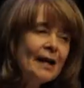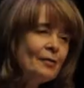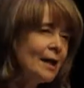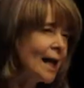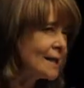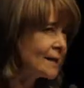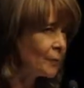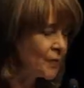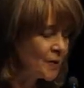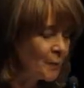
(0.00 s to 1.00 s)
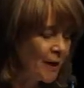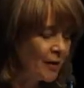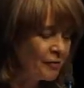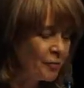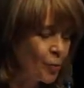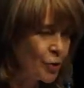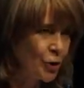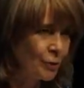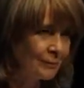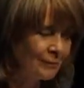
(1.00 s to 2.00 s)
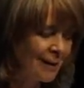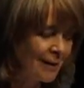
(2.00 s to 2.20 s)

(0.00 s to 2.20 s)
they realized it was to be her fortune?